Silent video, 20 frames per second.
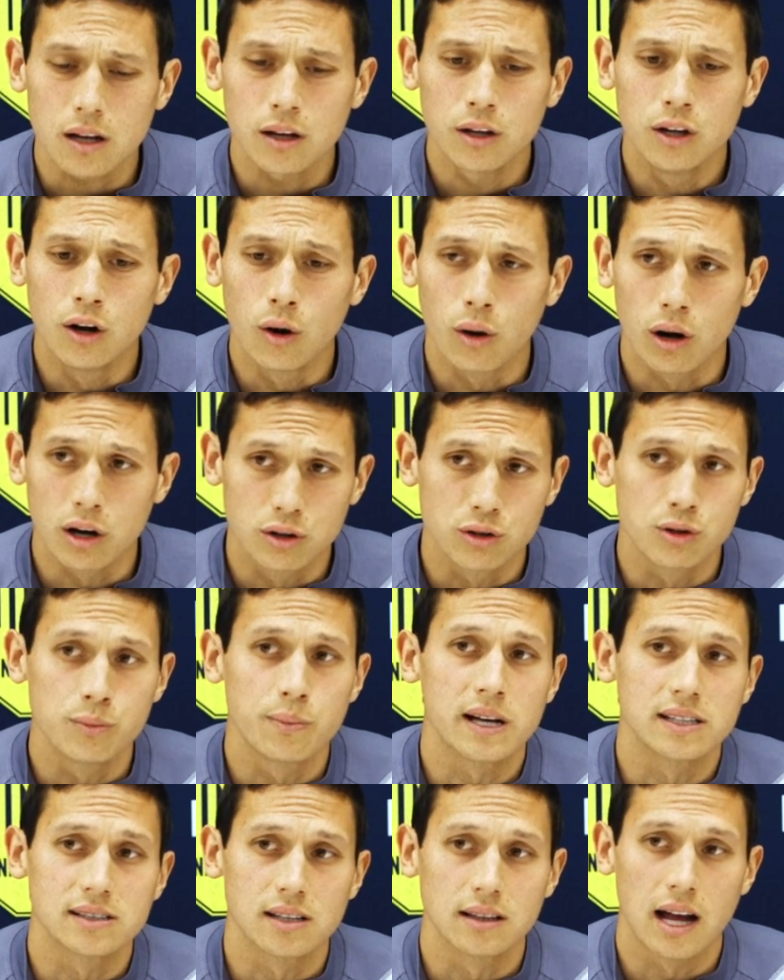you know, our group
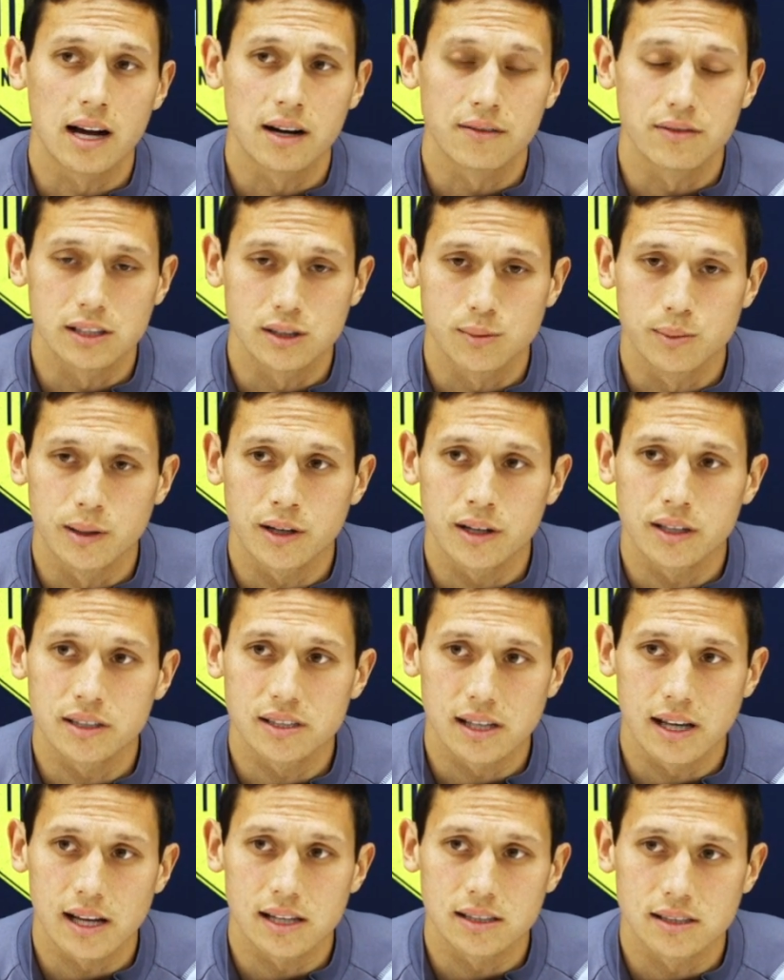has a lot of
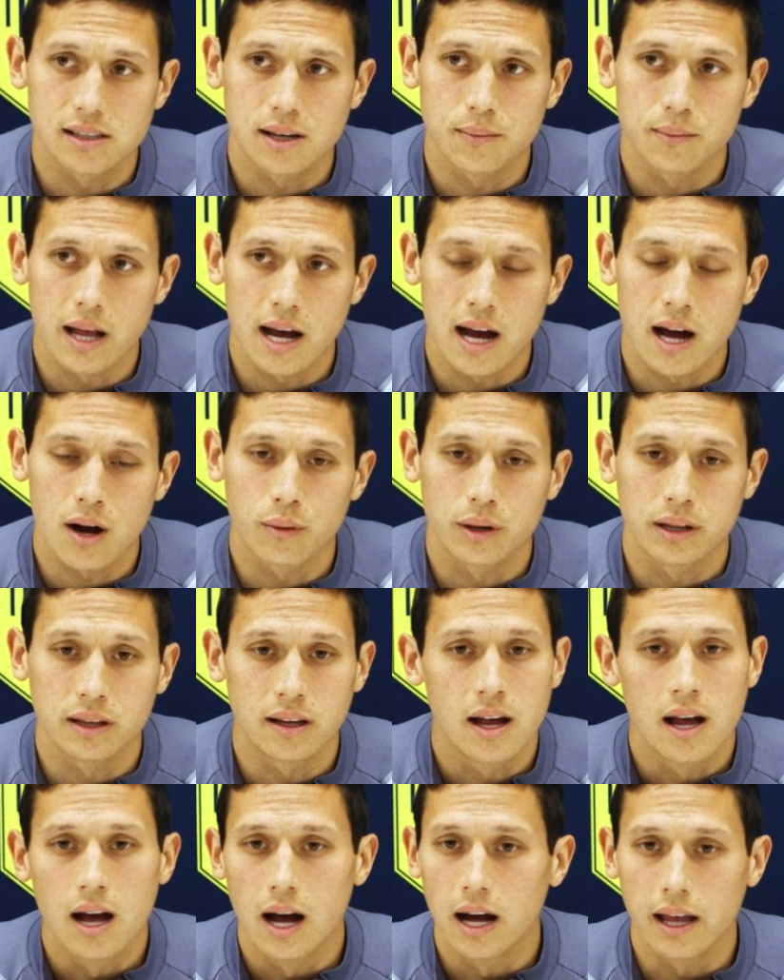experience against them now, and
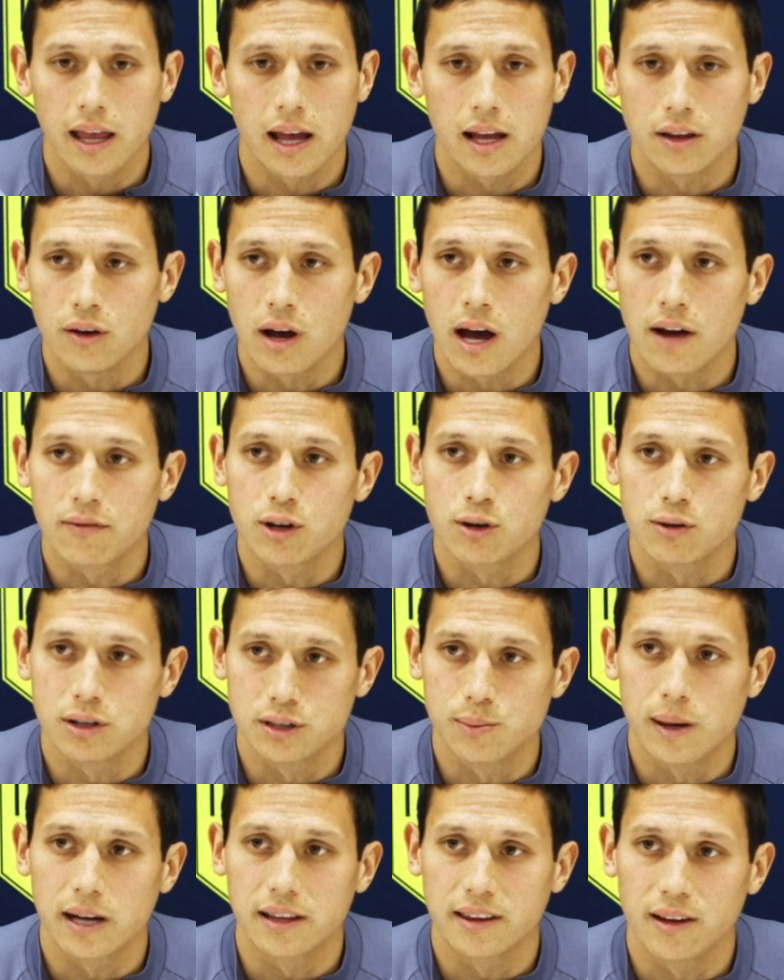again, you have to
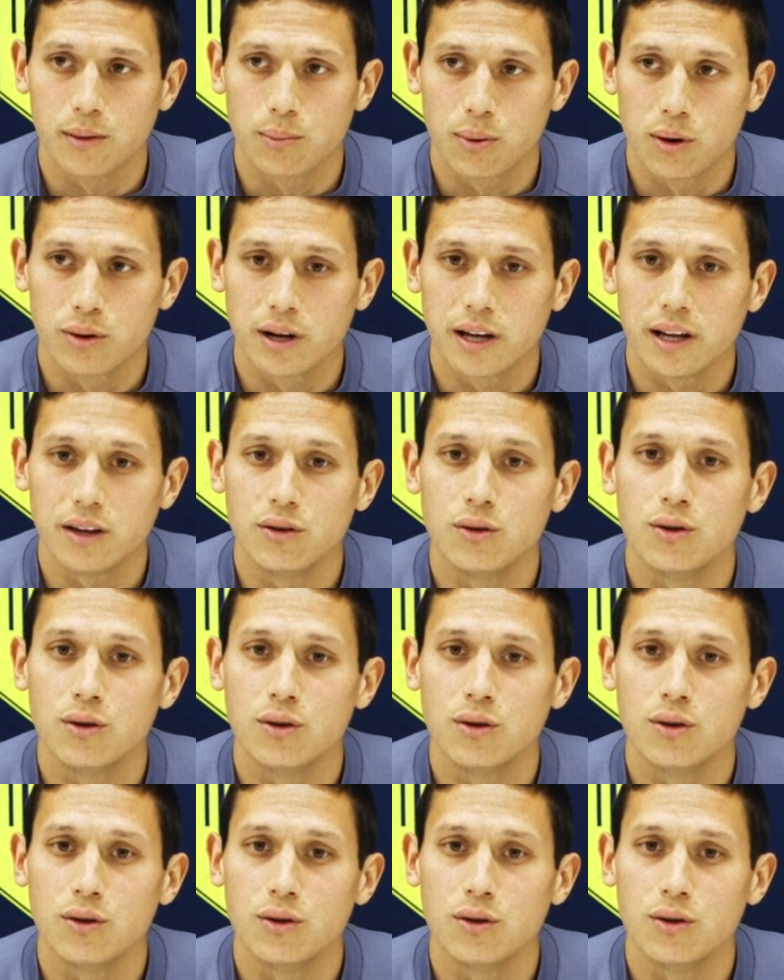respect the opponent.